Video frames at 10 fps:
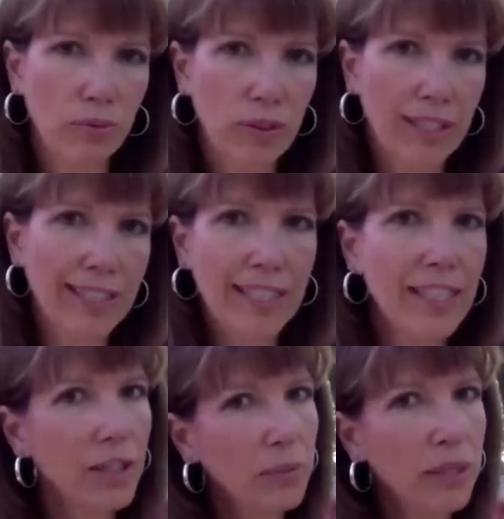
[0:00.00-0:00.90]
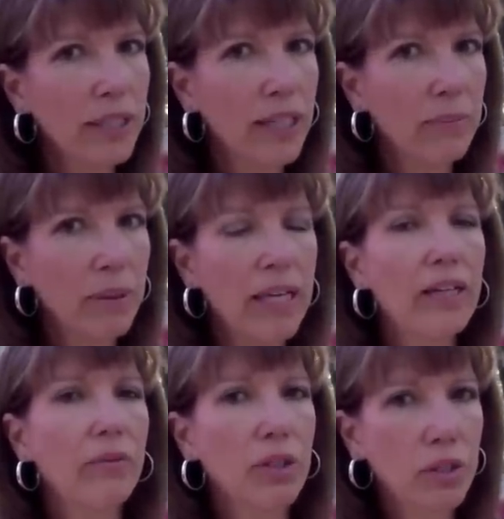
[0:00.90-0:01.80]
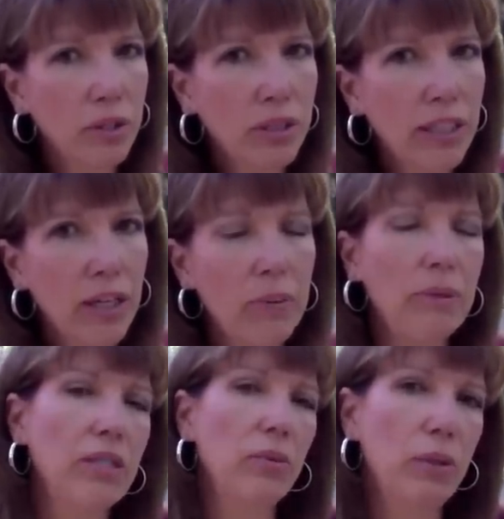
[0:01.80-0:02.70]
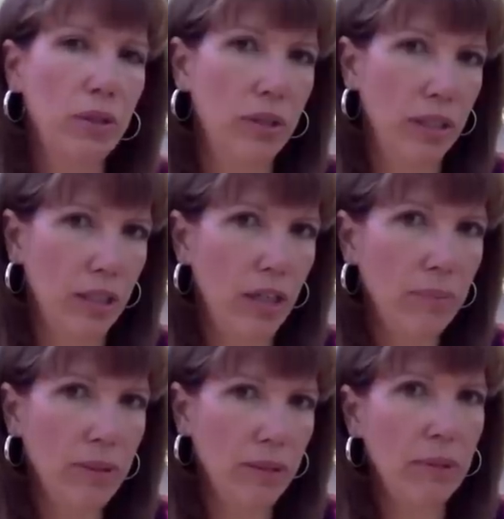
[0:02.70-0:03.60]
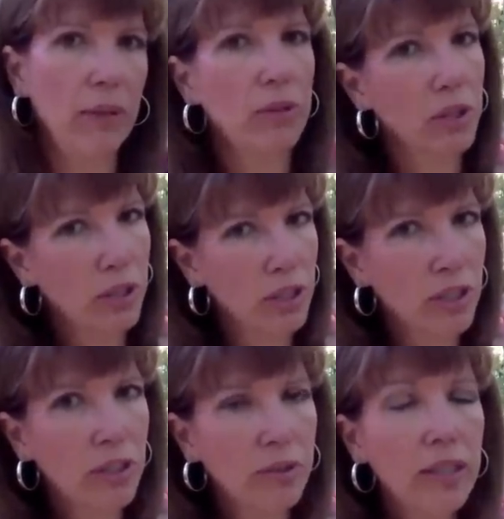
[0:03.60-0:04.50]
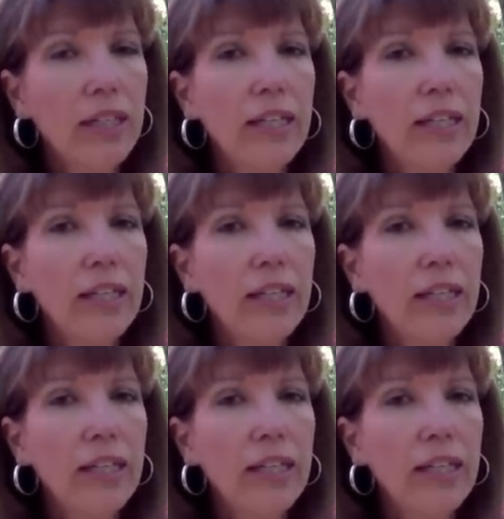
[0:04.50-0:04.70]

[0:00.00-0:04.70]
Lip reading: very detailed written out plan of what you're going to accomplish and when you're going to accomplish it by, and what you're going to do,